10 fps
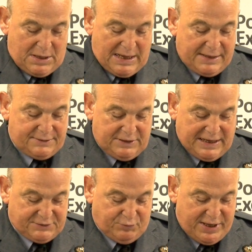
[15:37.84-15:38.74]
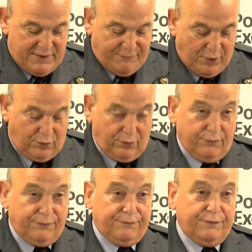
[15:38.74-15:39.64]
And as we
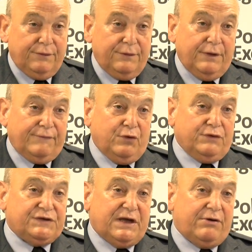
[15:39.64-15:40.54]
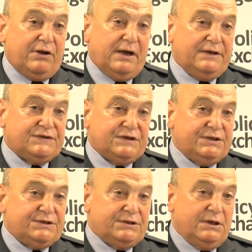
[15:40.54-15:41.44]
evolve, of course, our
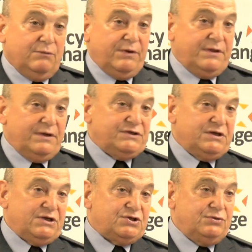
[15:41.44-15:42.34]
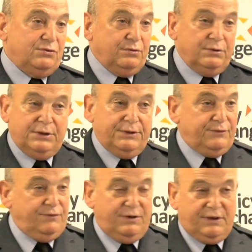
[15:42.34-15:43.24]
alliances, whether international,
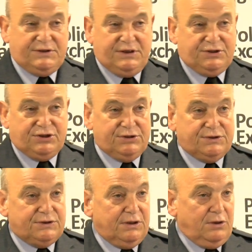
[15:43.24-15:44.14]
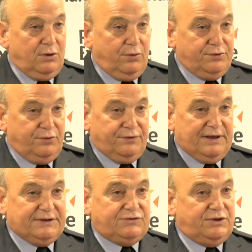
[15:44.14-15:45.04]
through the United Nations, or the North
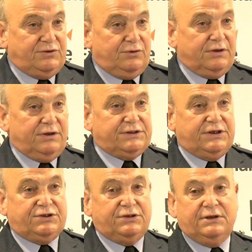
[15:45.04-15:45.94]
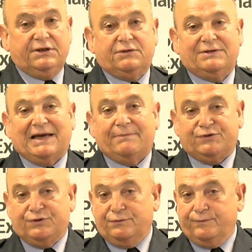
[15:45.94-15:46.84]
Atlantic Treaty Organization, need to adapt
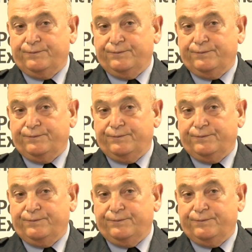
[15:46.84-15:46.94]
to.